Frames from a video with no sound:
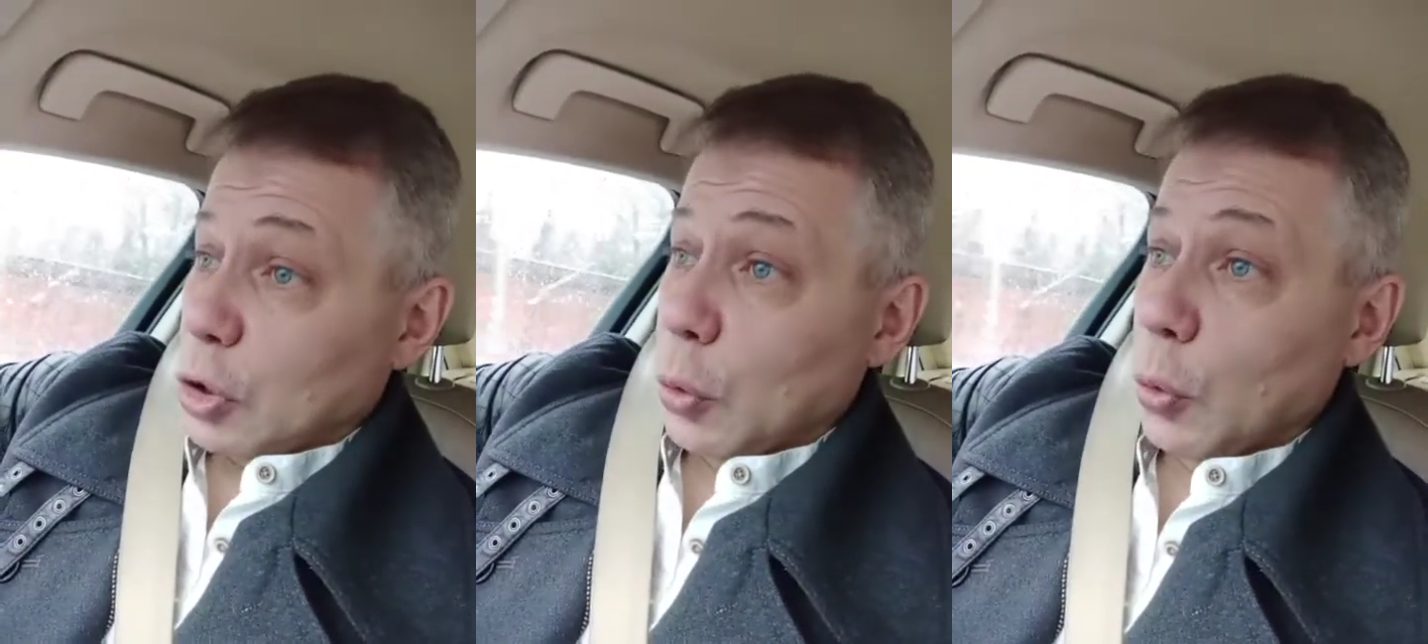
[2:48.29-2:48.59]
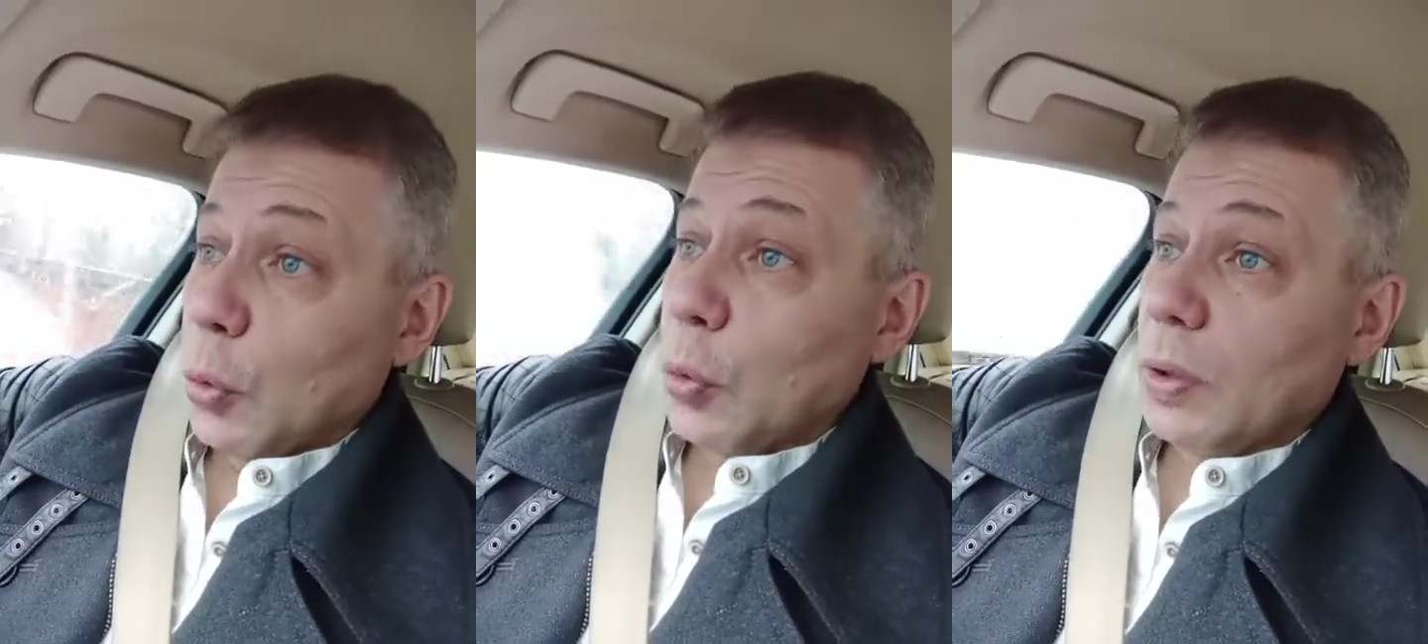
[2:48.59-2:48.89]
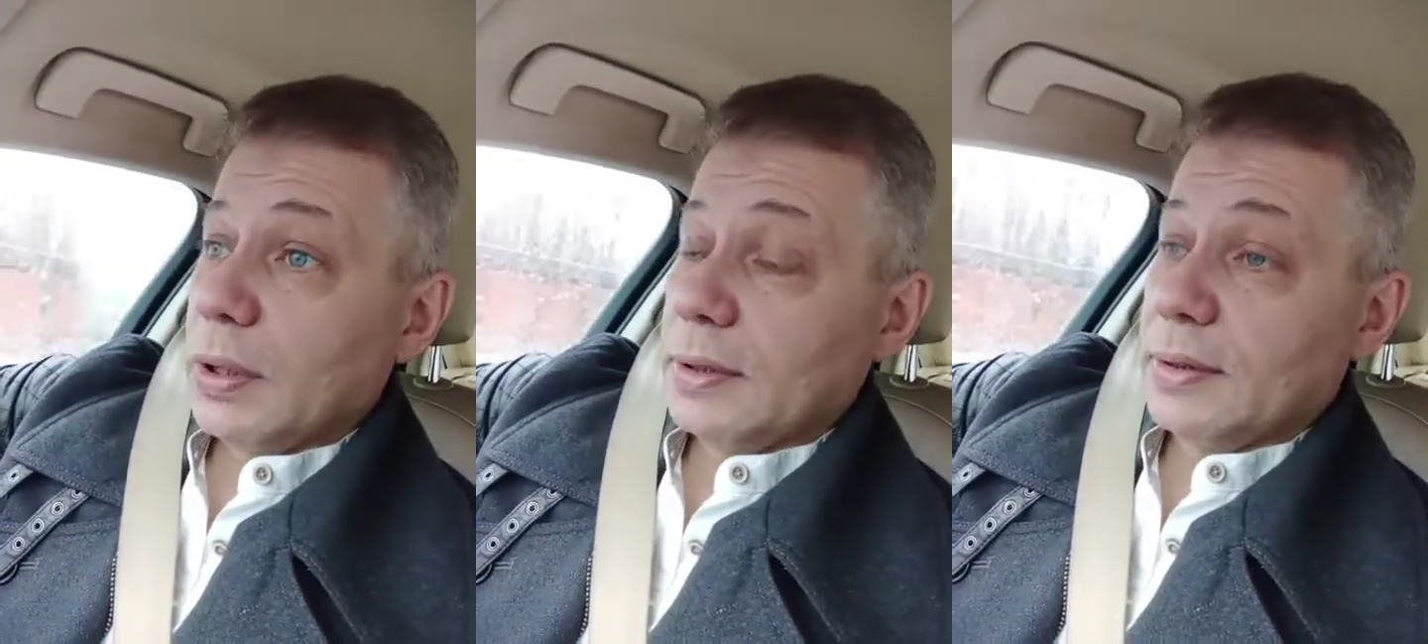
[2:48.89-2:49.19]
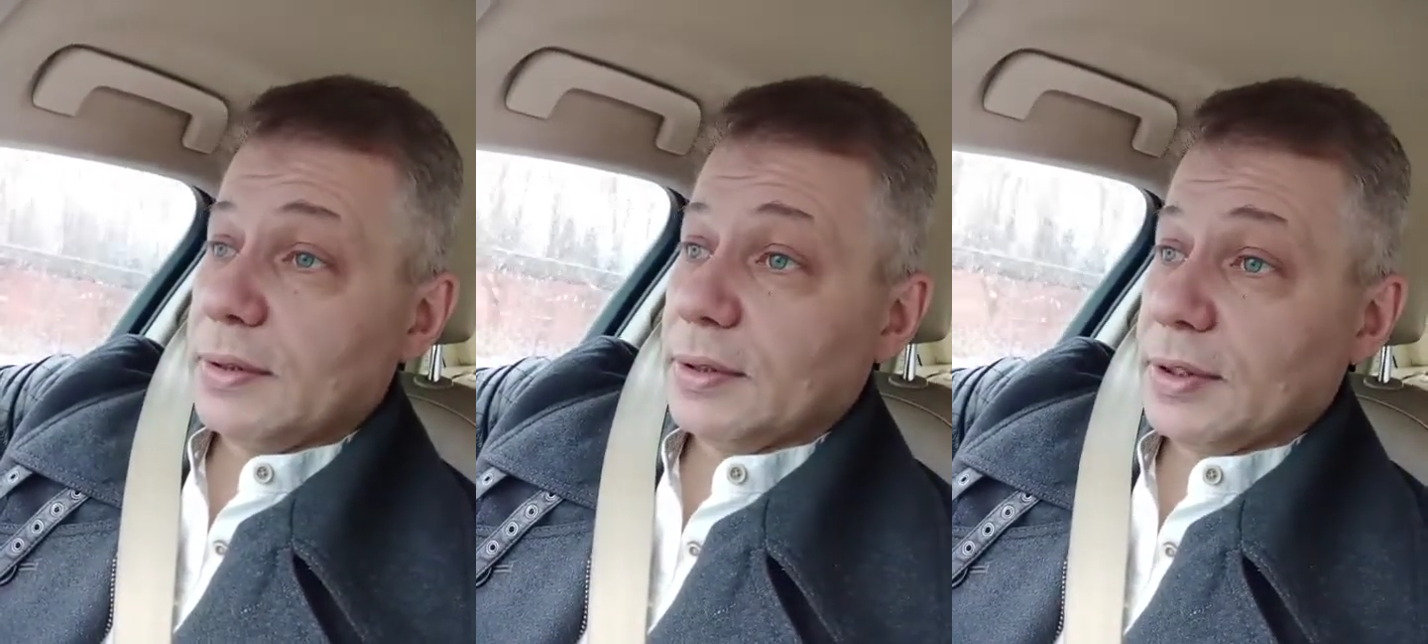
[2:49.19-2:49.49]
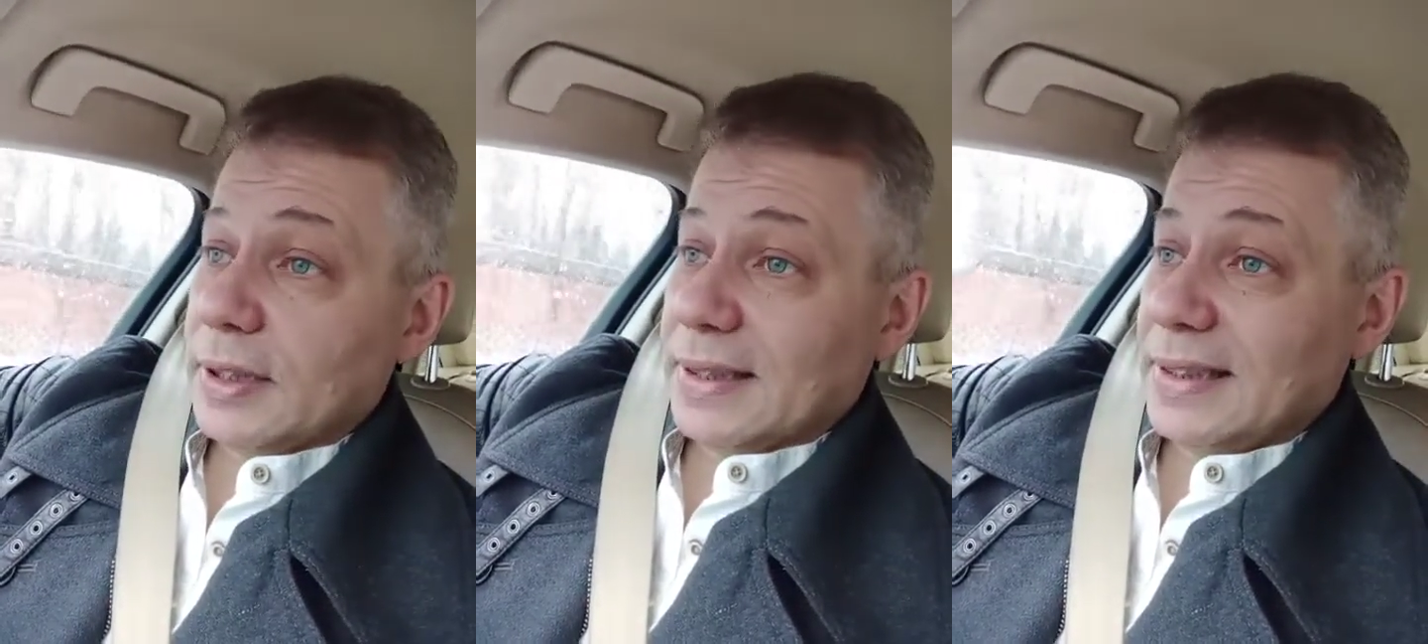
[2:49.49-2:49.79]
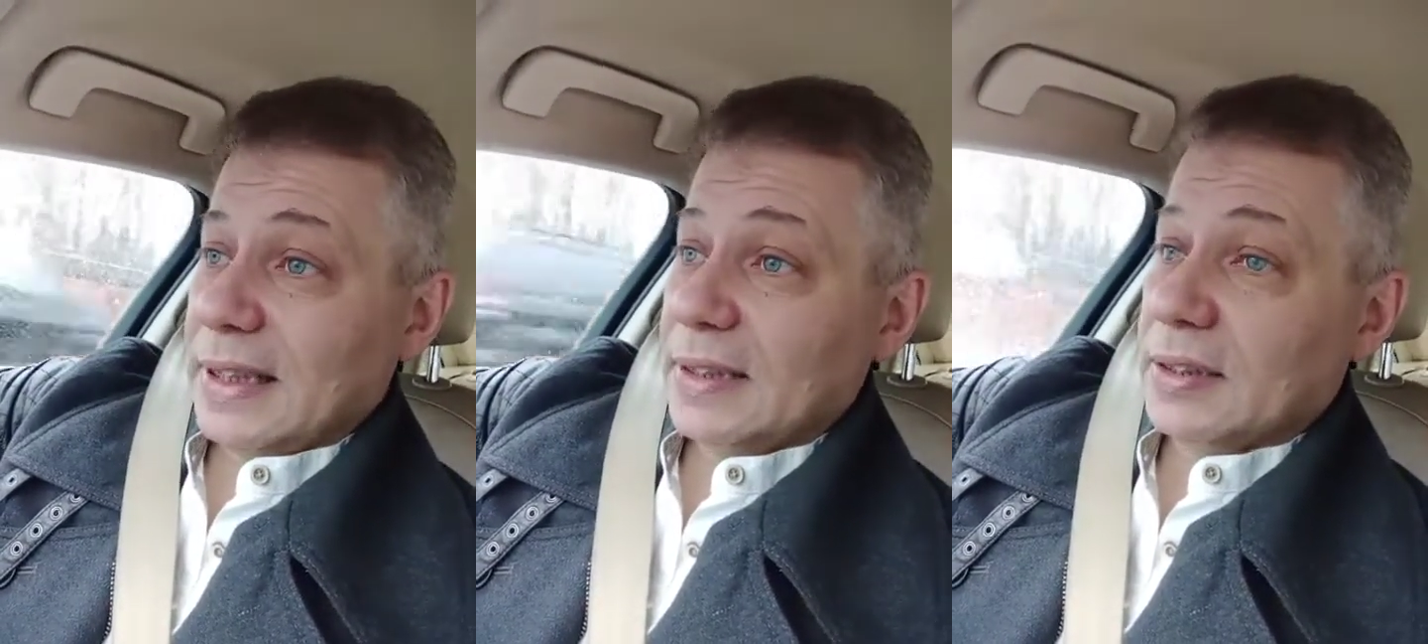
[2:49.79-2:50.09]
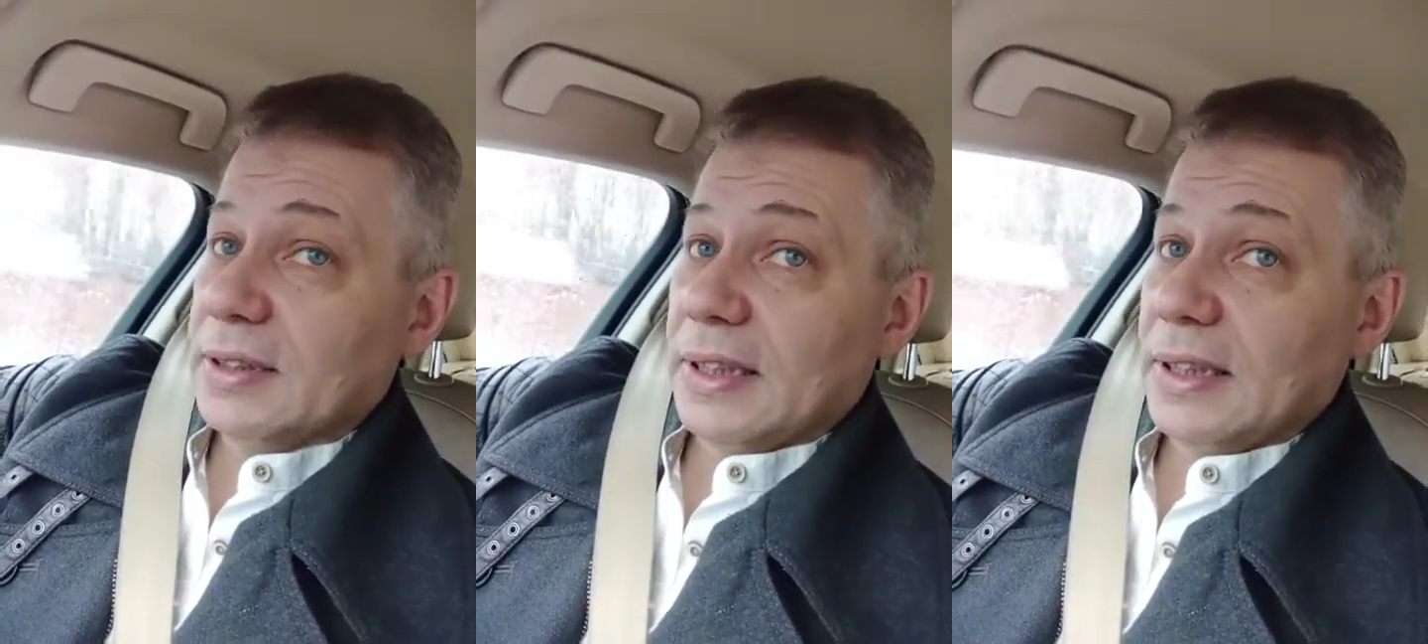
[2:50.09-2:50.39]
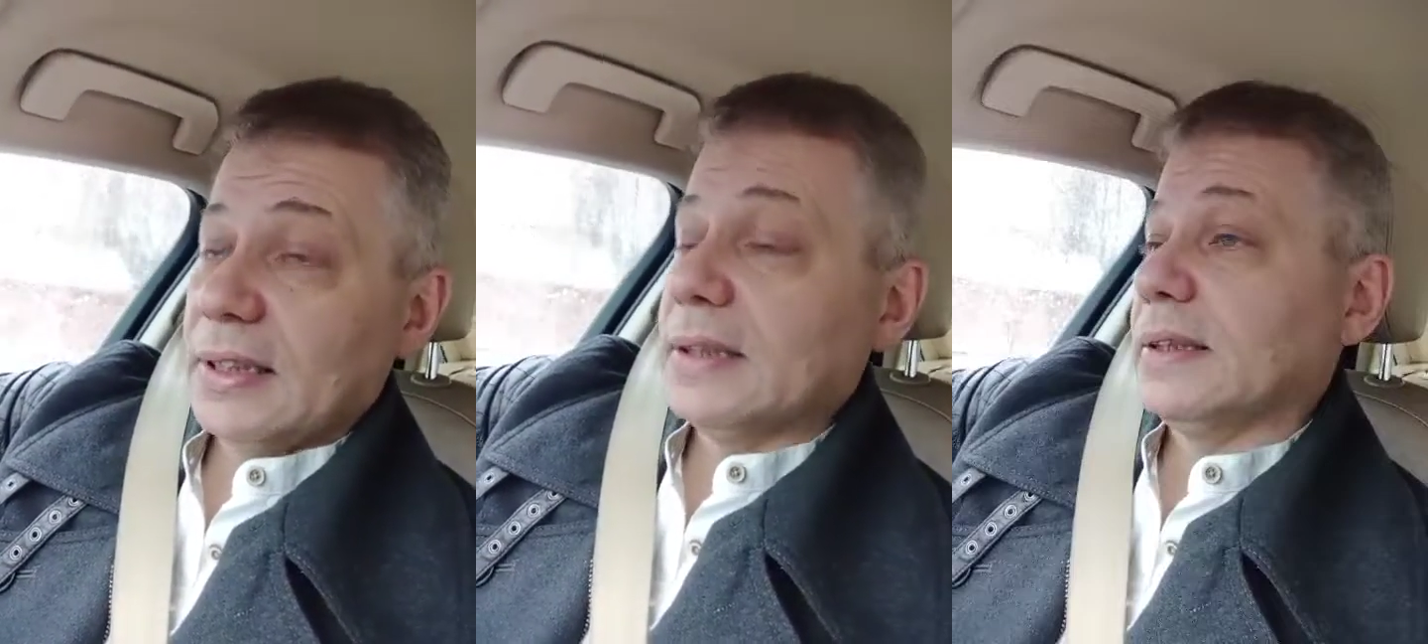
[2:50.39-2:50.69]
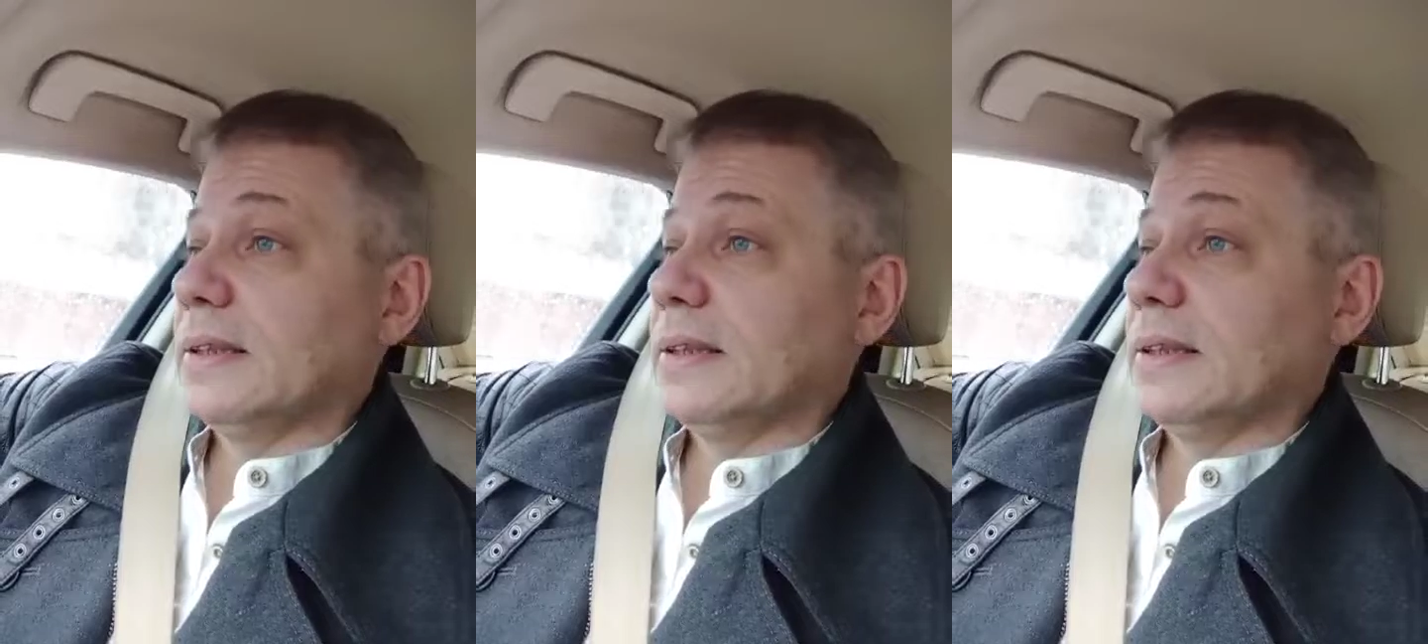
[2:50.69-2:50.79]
cool, 16°C,